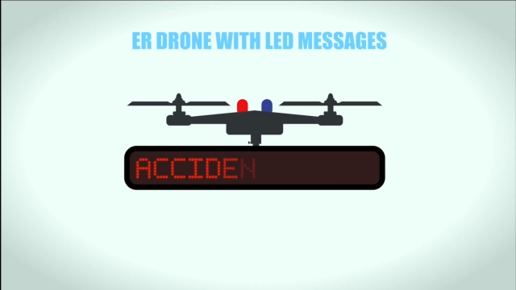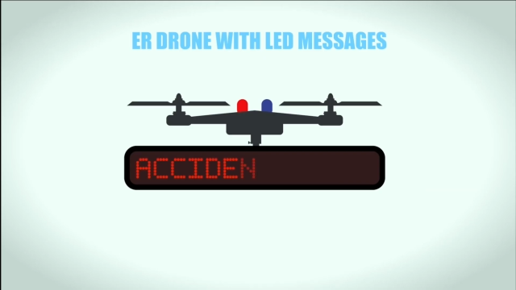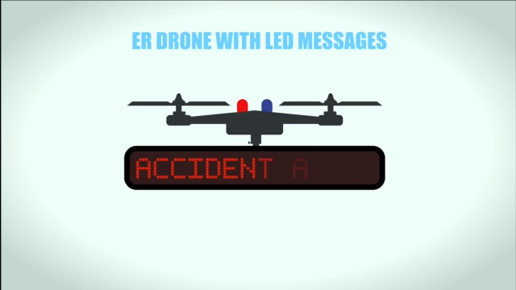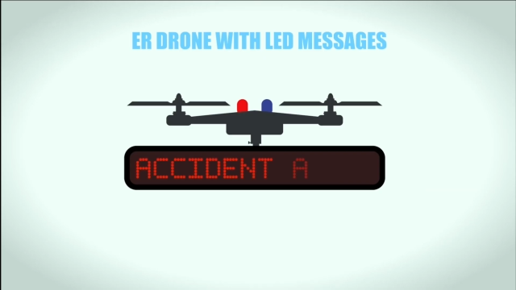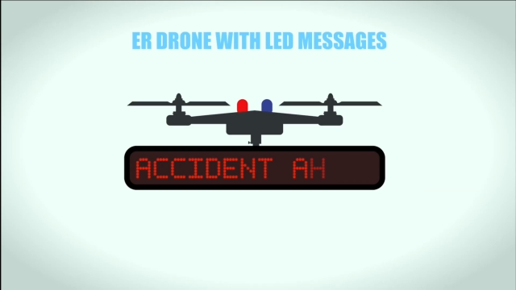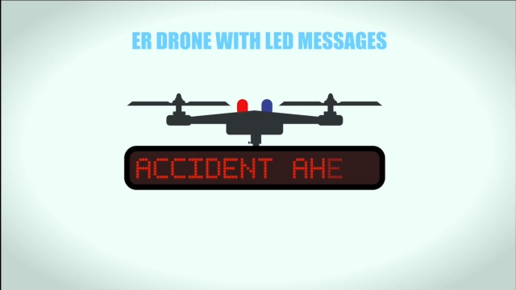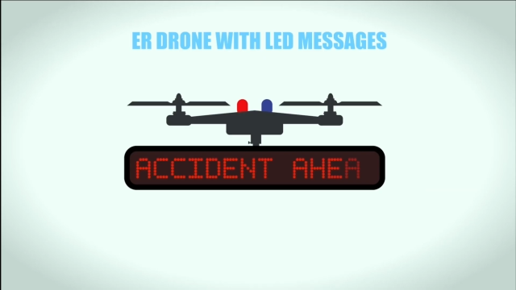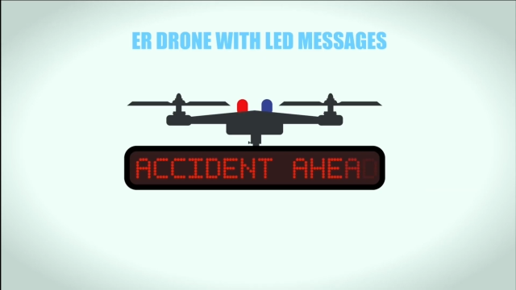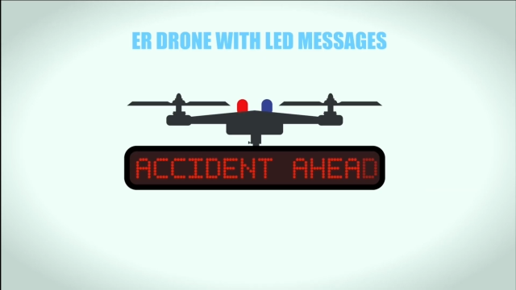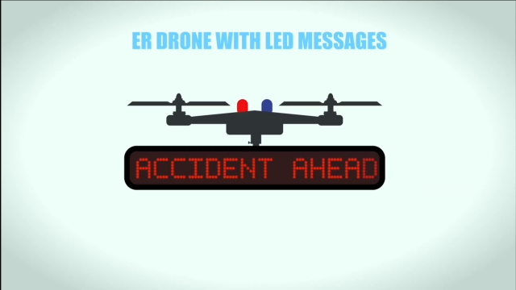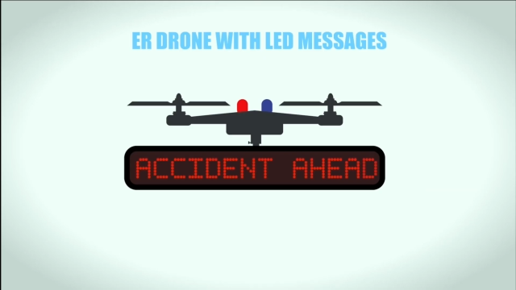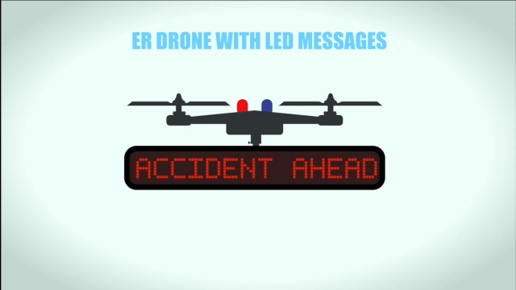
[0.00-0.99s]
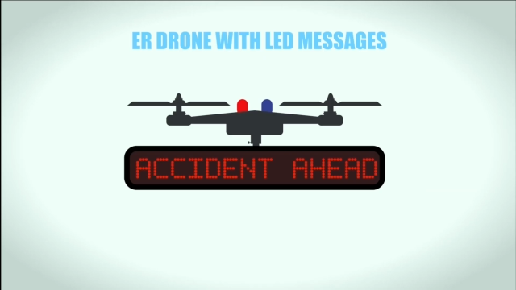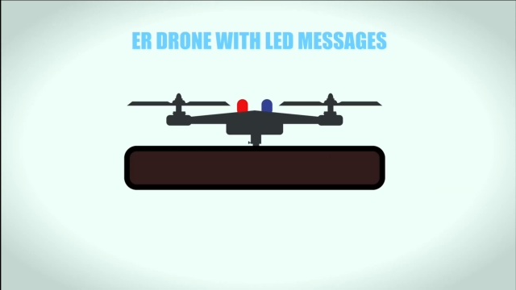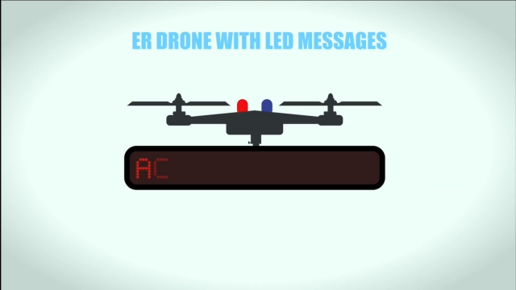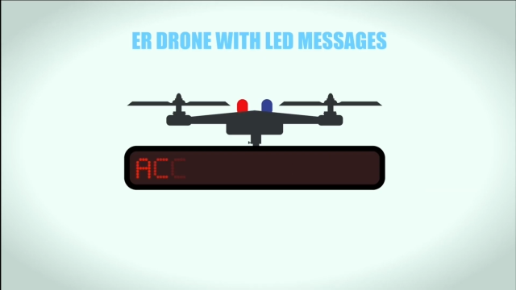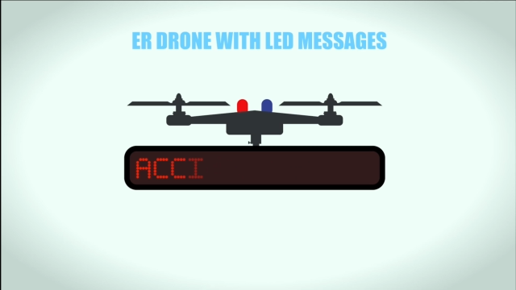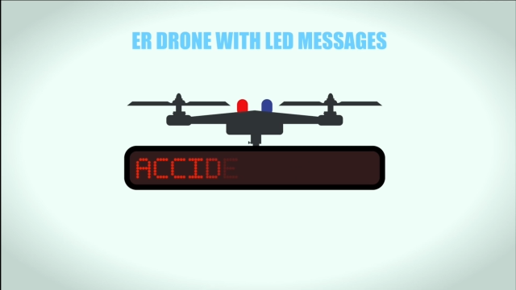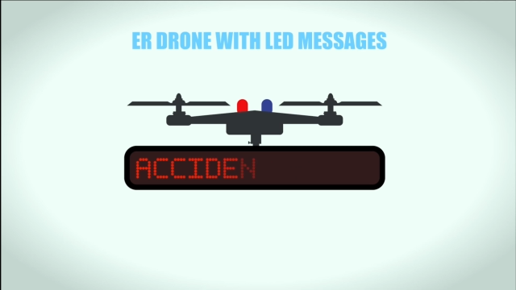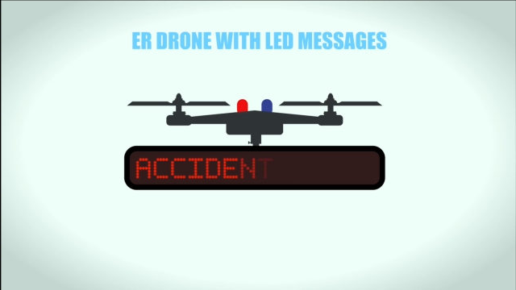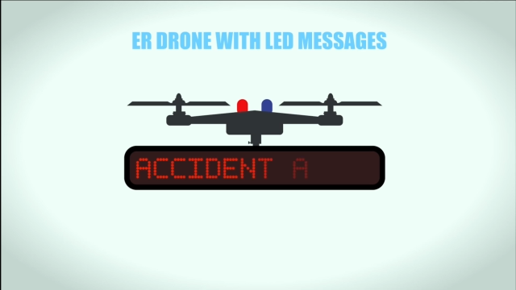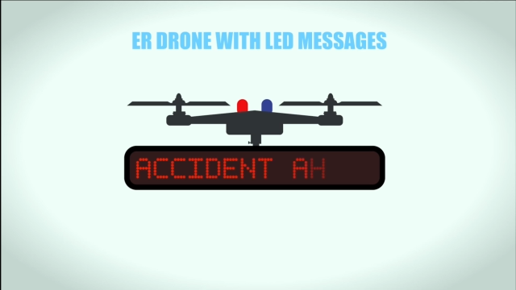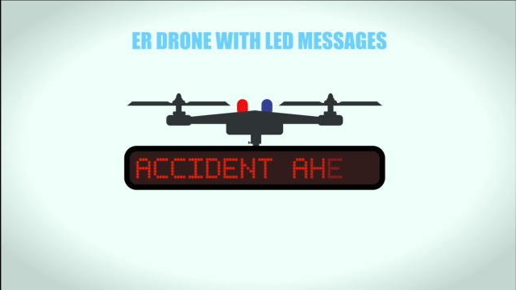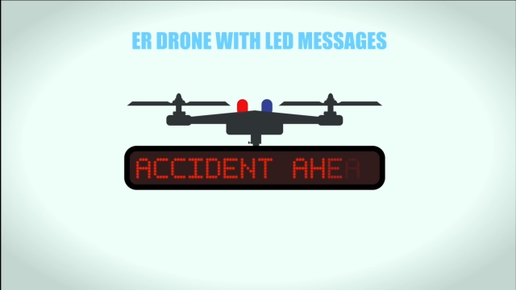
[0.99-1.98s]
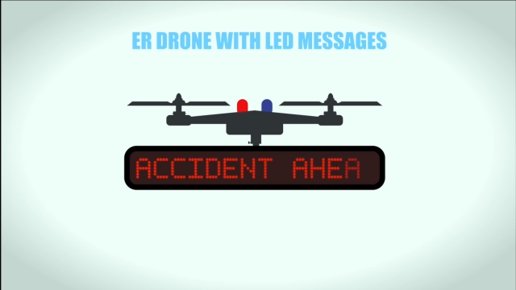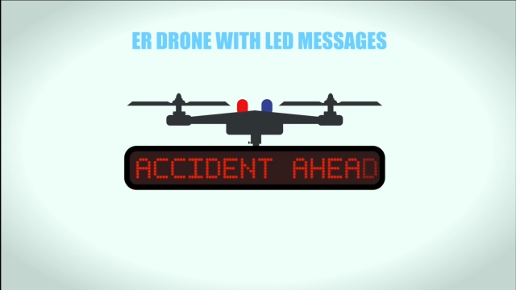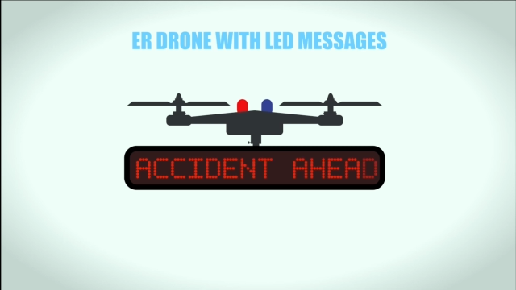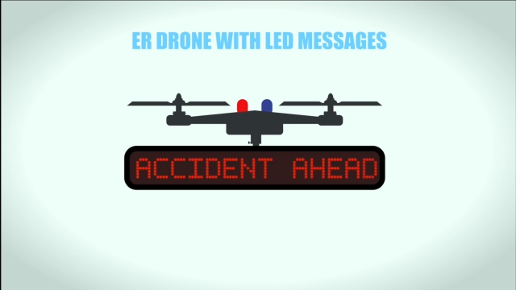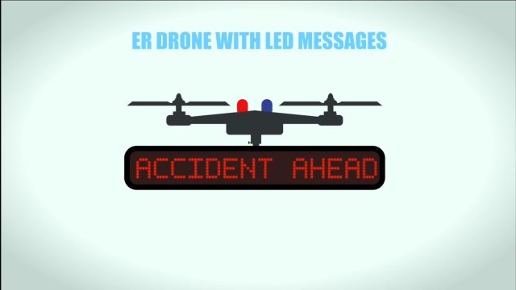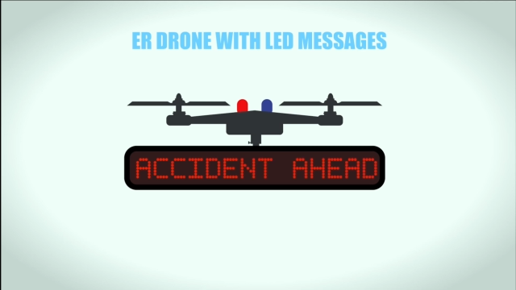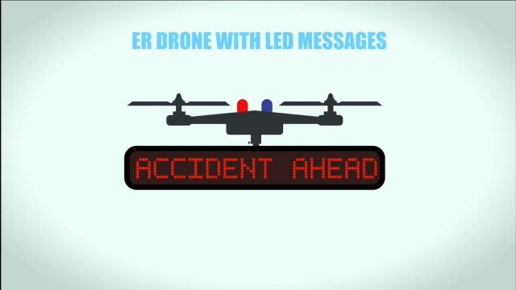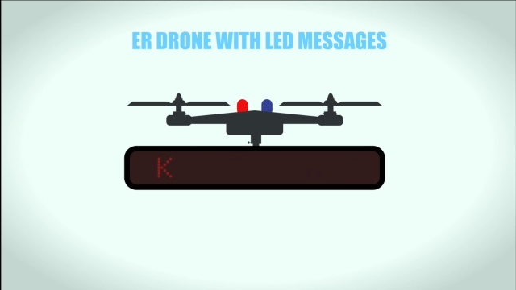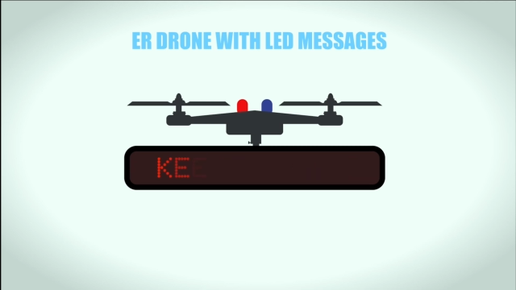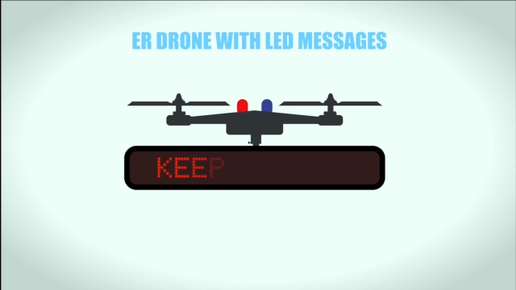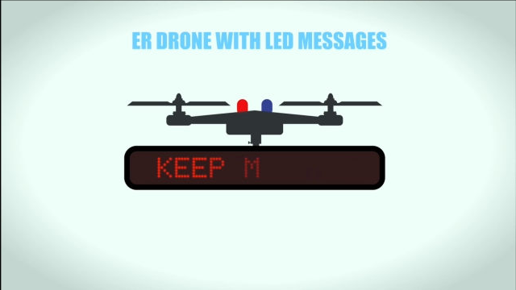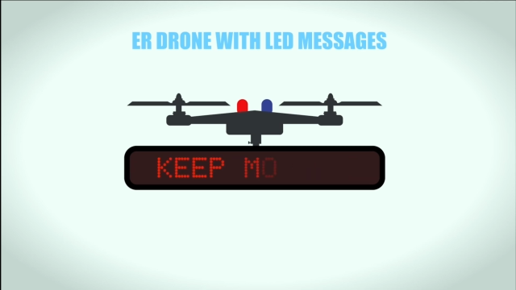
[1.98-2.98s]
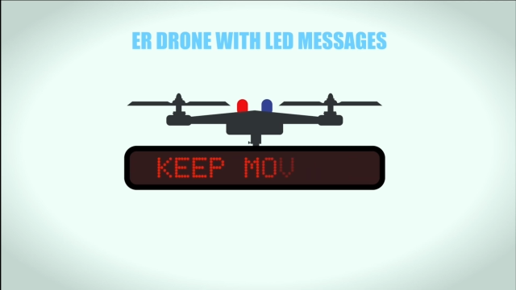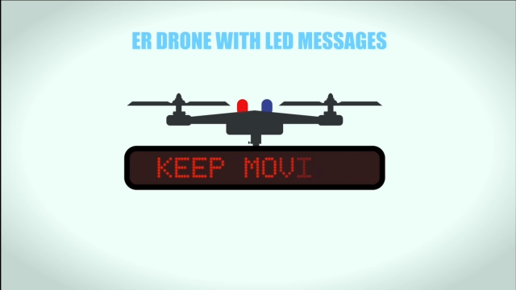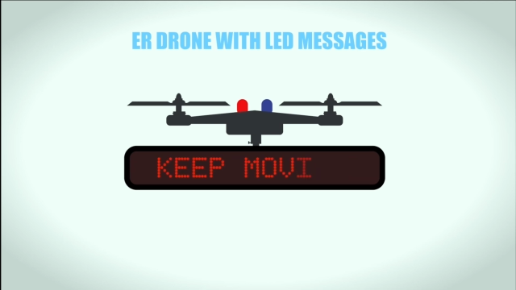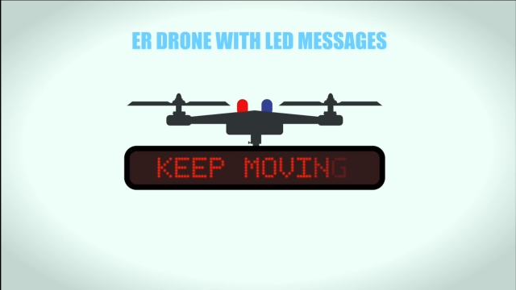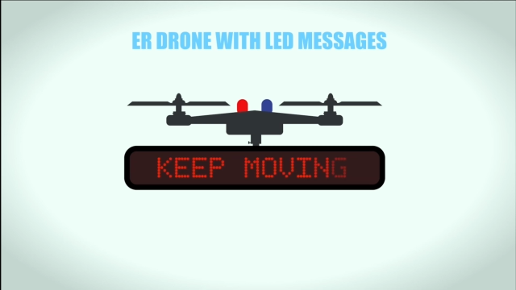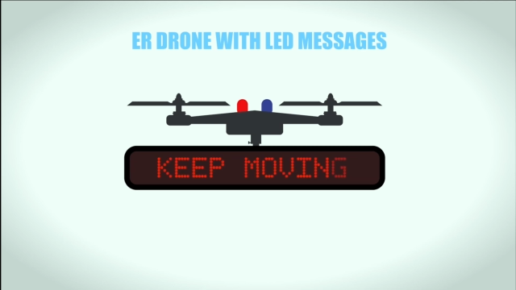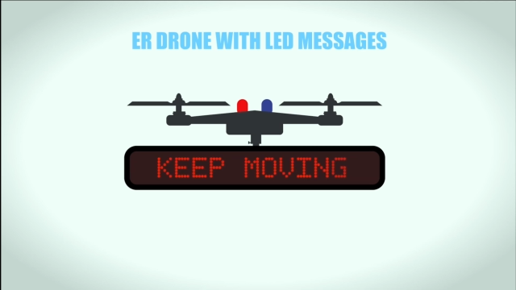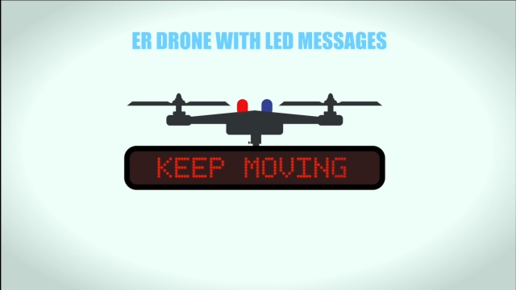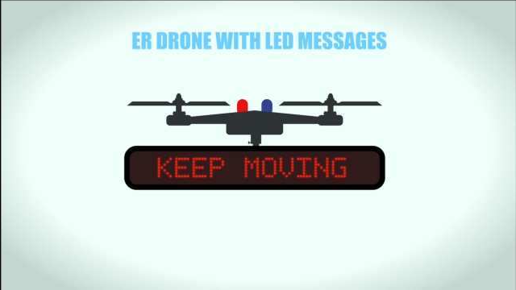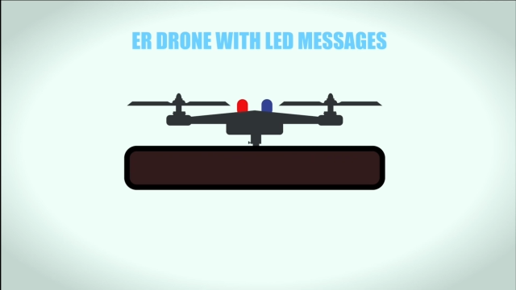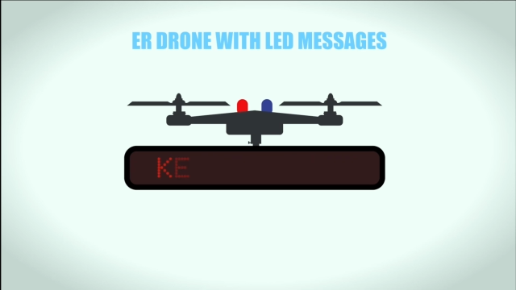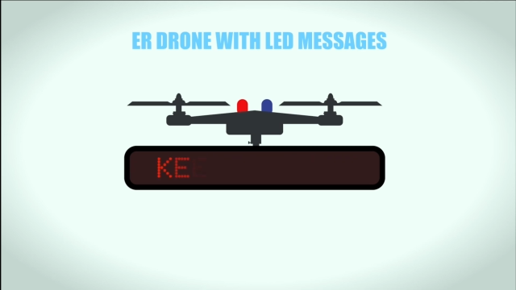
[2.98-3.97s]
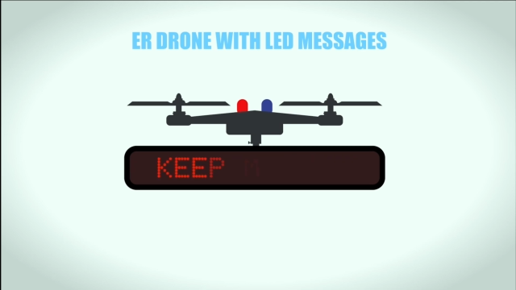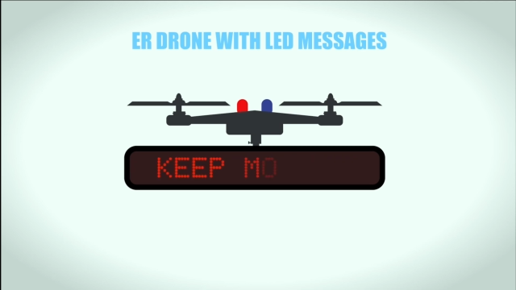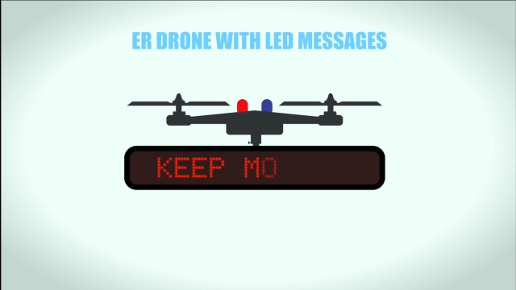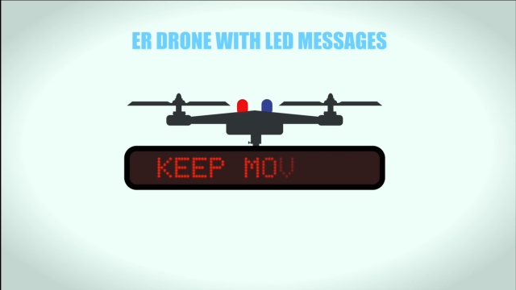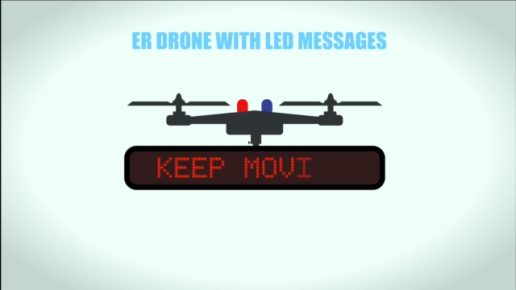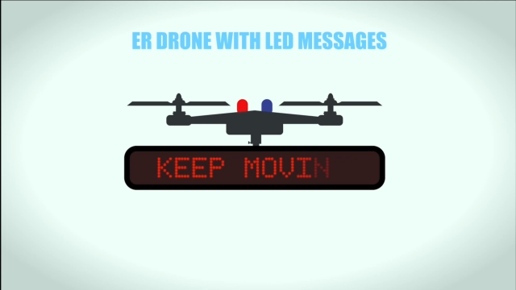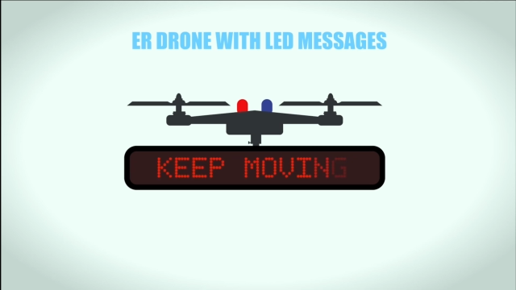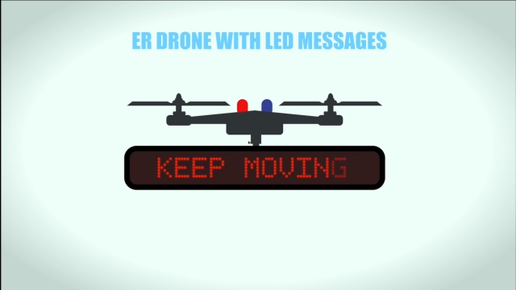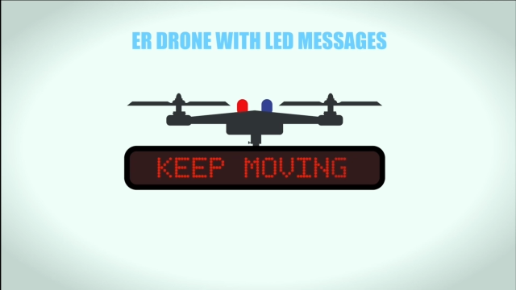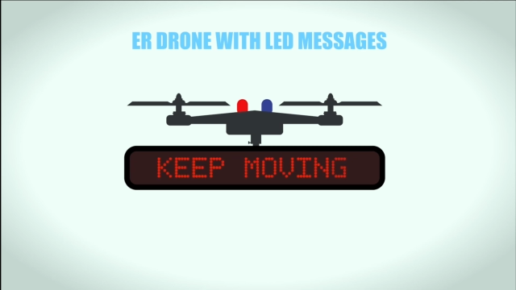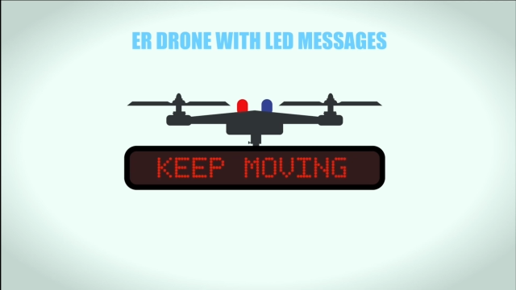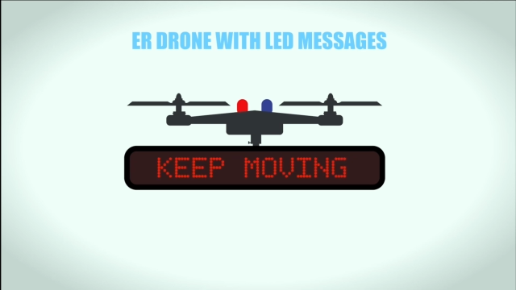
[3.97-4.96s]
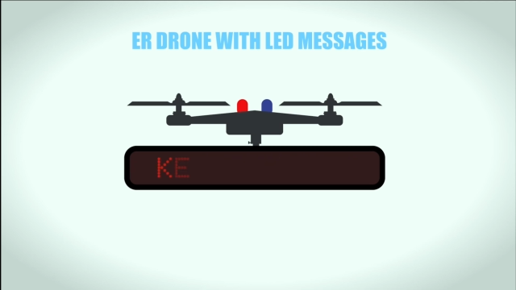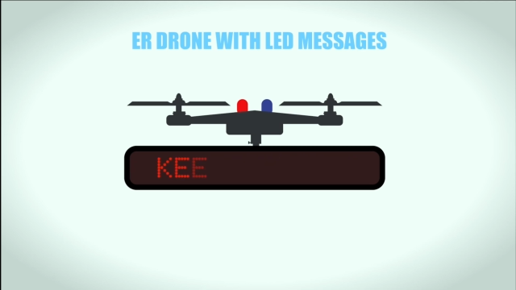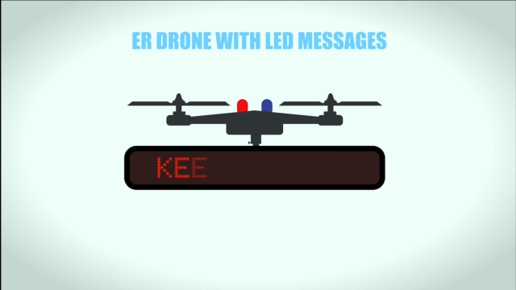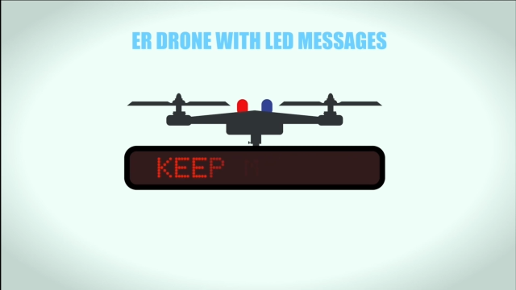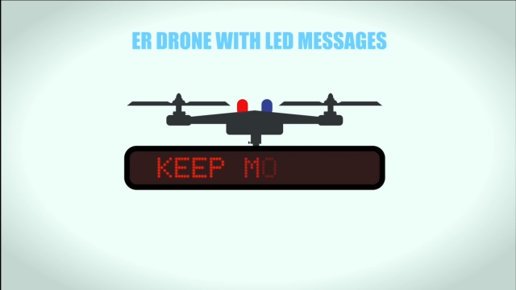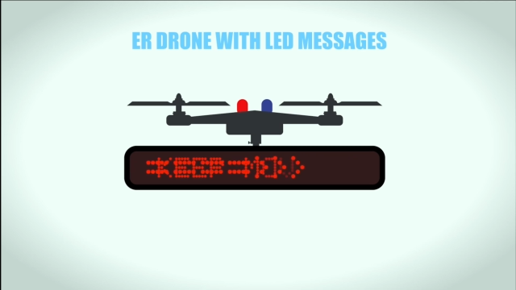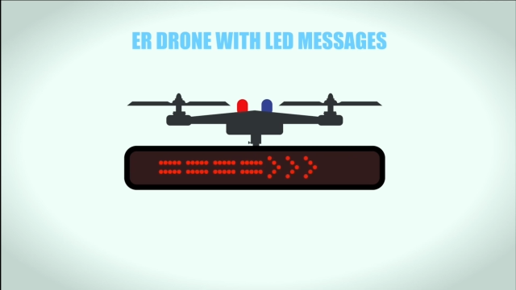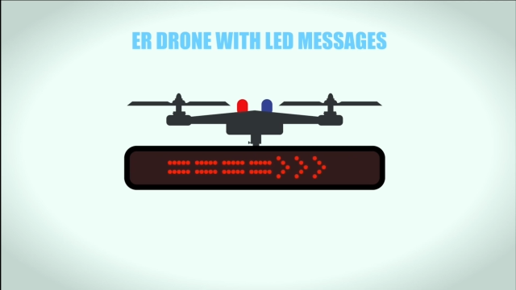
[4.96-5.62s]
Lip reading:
No face is visible, so there are no lips to read.